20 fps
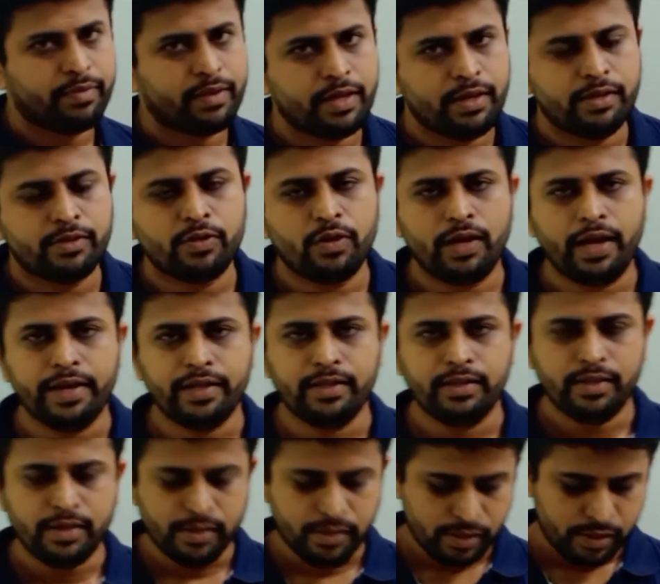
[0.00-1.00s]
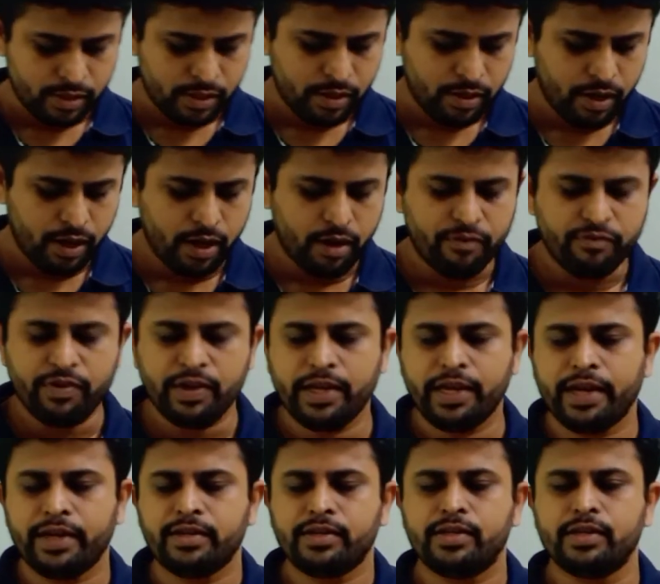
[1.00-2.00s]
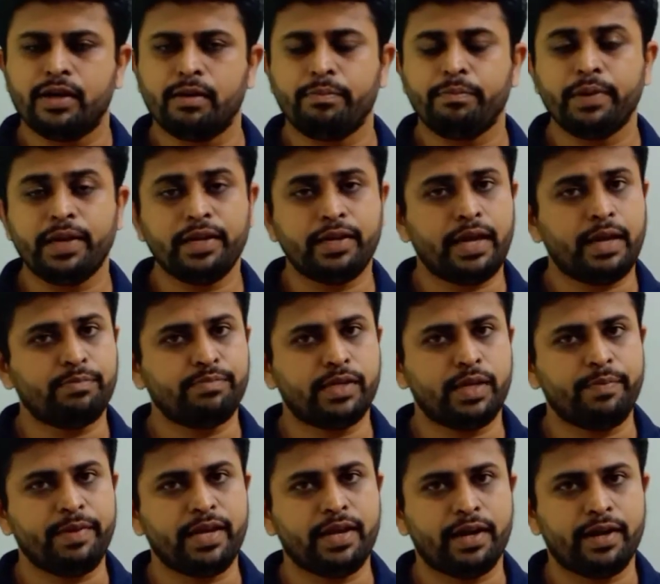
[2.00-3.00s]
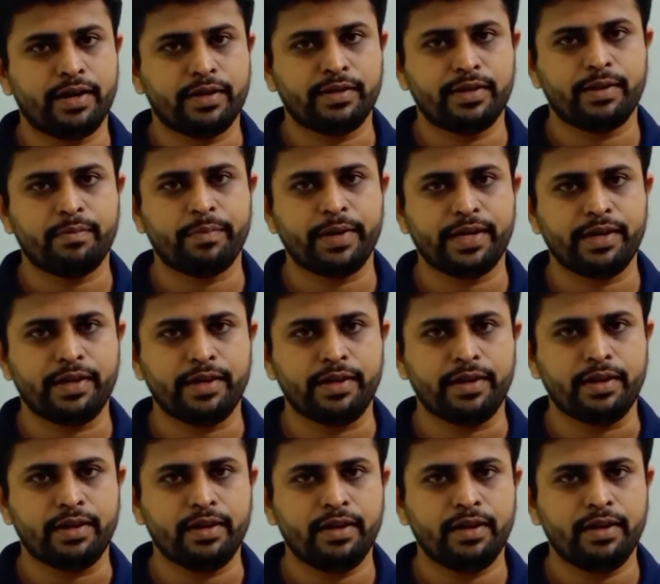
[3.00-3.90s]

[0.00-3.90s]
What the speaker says: So like this we get P type semiconductor material